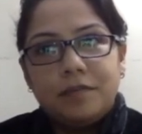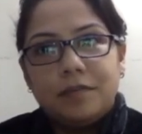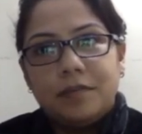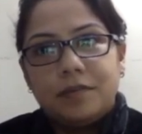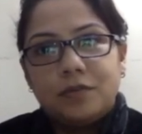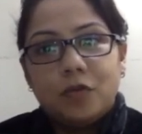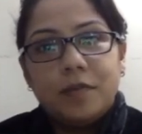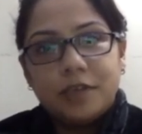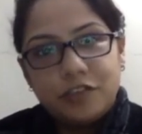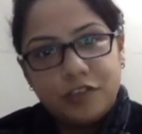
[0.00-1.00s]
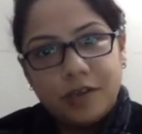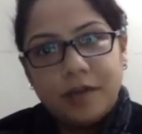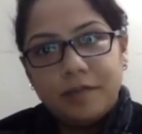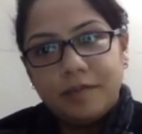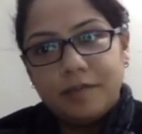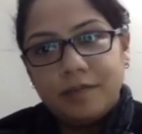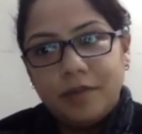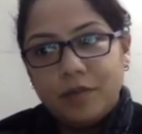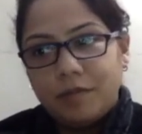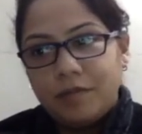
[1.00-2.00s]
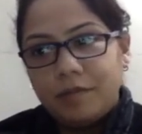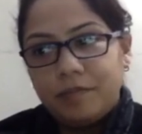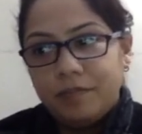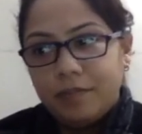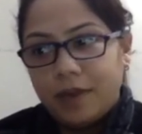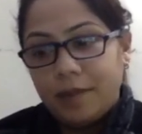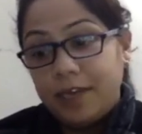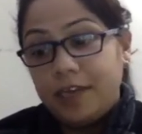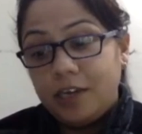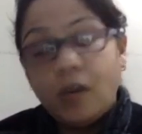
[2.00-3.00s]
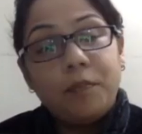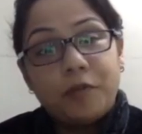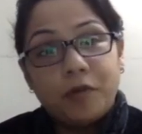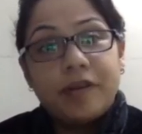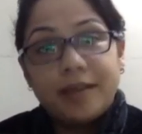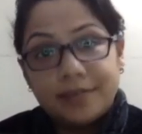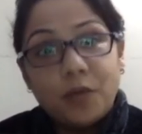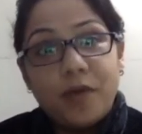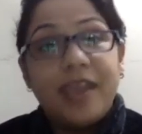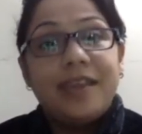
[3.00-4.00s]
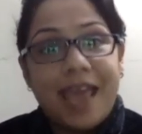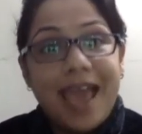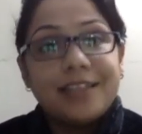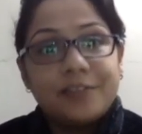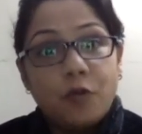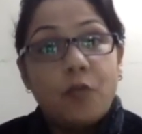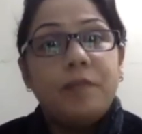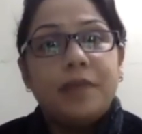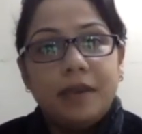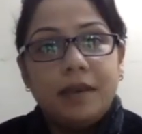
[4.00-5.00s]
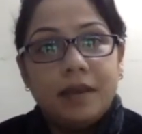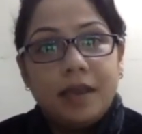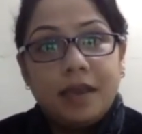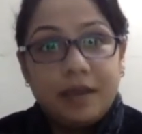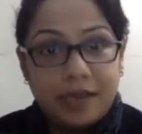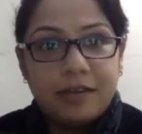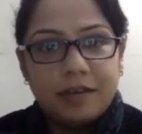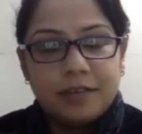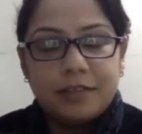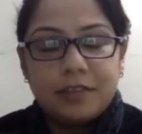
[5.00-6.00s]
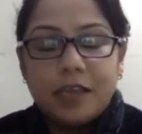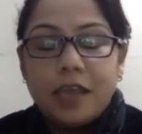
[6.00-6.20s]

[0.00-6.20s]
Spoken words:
so much, I mean, did not progress the way it has for women cricketers.